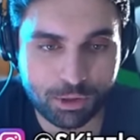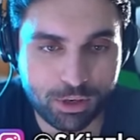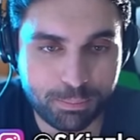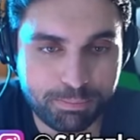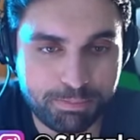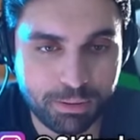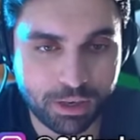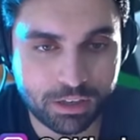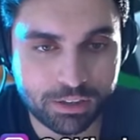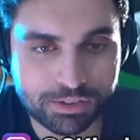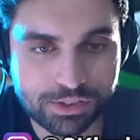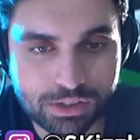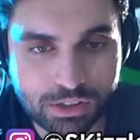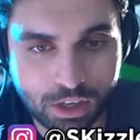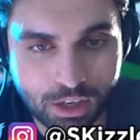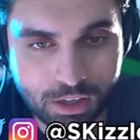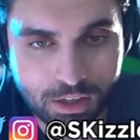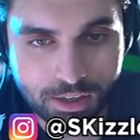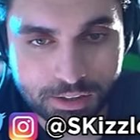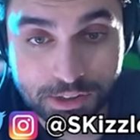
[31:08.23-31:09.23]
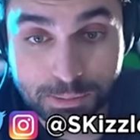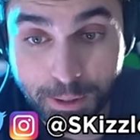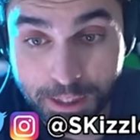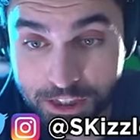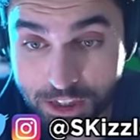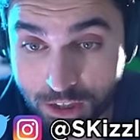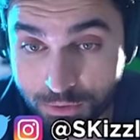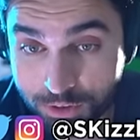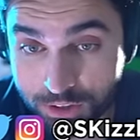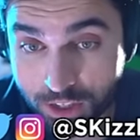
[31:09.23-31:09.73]
be on a bigger scale,
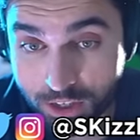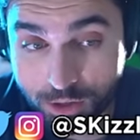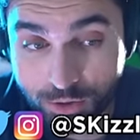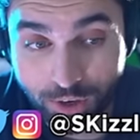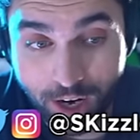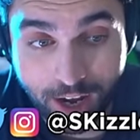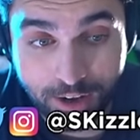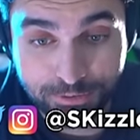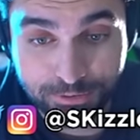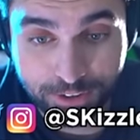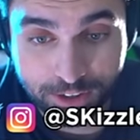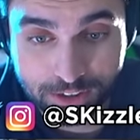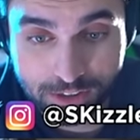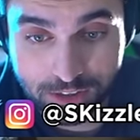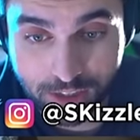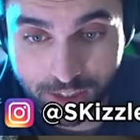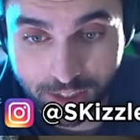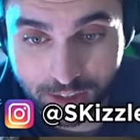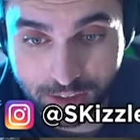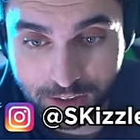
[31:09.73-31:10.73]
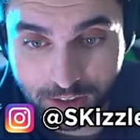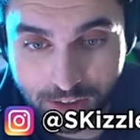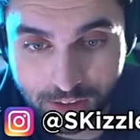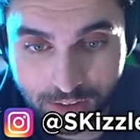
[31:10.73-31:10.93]
especially with the graphics, like,